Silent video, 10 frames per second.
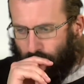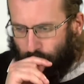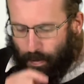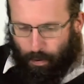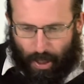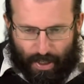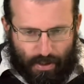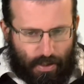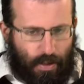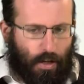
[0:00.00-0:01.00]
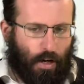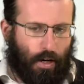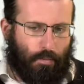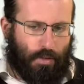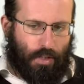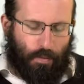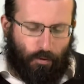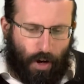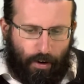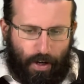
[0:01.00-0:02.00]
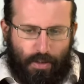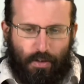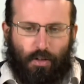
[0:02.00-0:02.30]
people like Tim Ferriss